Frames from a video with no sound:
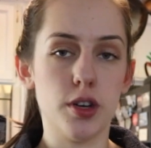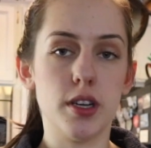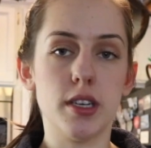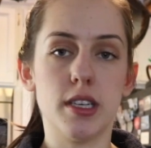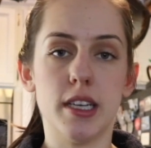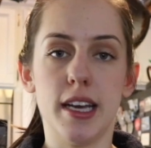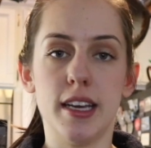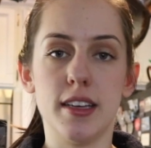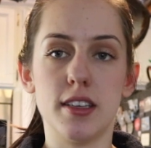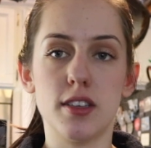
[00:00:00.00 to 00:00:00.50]
It
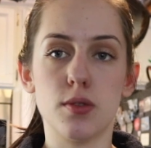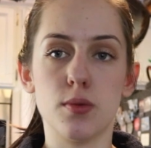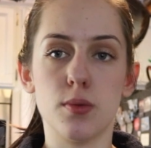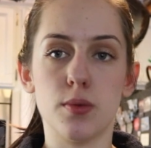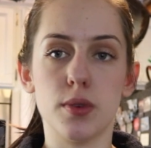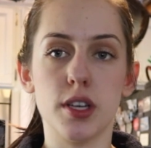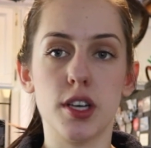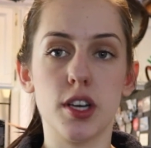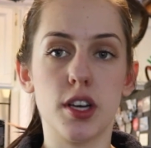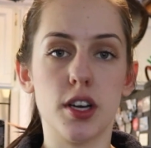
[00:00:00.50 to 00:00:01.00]
tastes
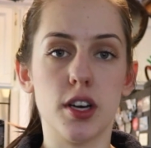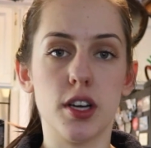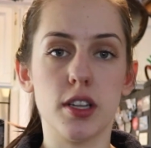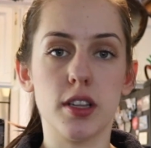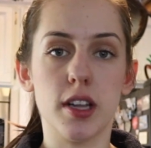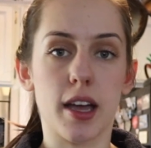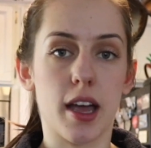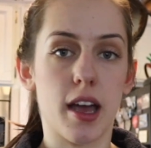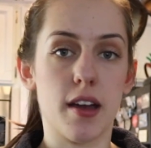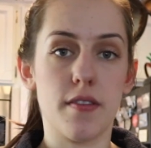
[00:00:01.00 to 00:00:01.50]
really
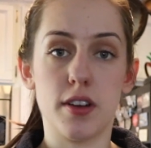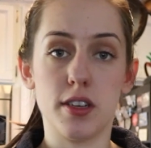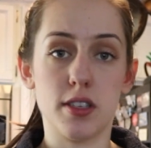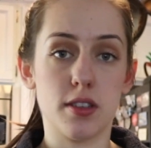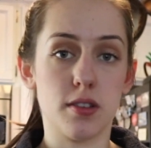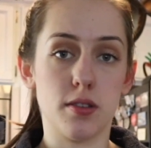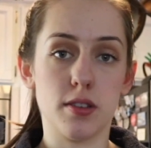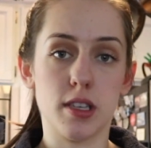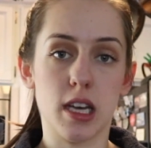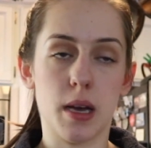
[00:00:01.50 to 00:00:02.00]
good like every
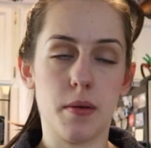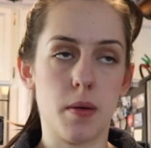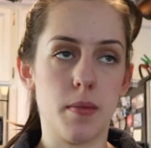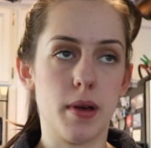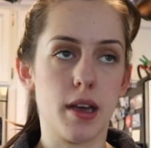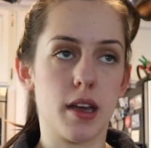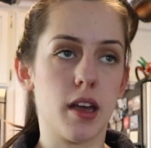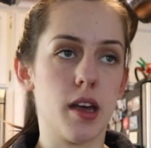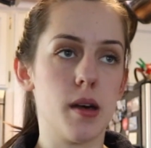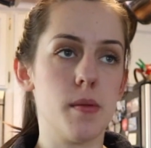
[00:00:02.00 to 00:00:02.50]
single time I
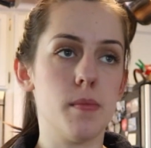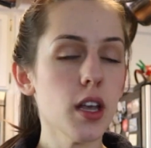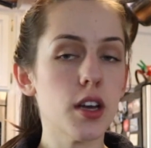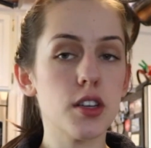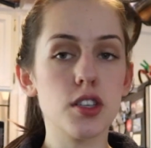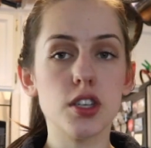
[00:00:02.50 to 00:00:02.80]
make it.